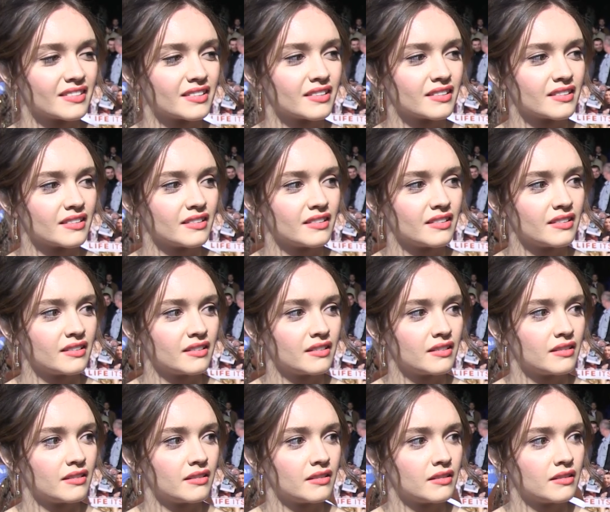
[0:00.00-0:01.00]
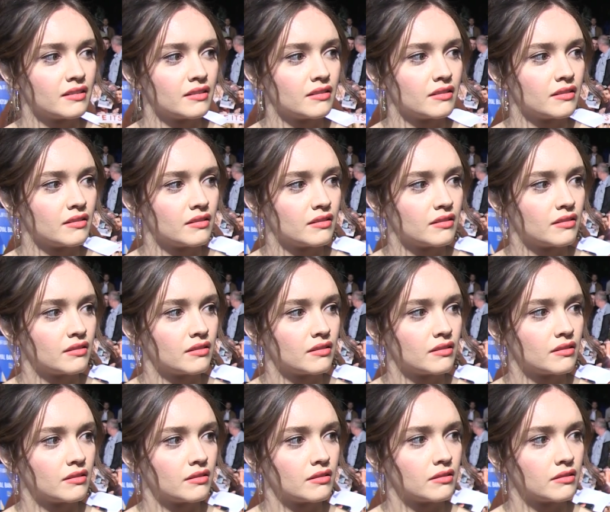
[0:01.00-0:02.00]

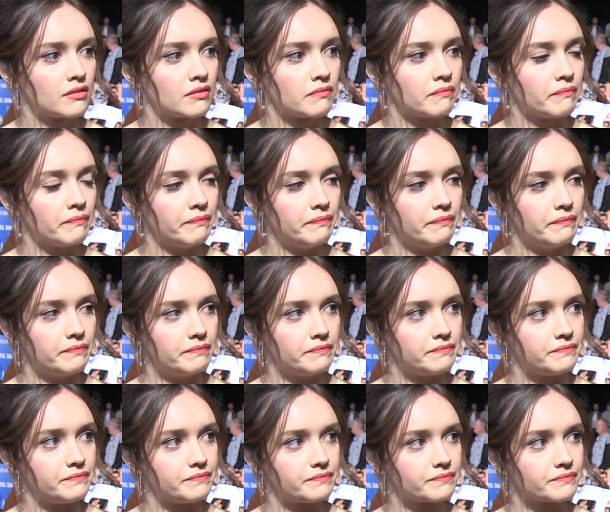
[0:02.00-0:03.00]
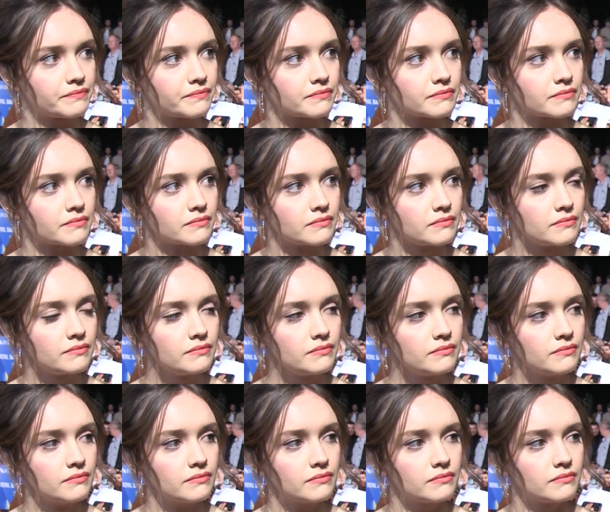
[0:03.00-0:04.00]

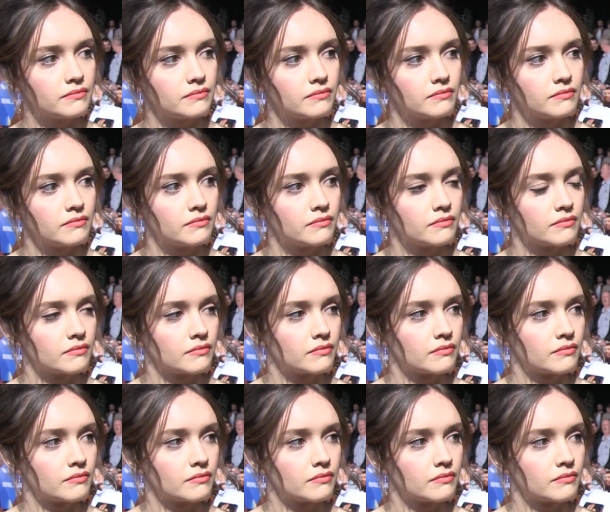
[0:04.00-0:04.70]
This person isn't speaking.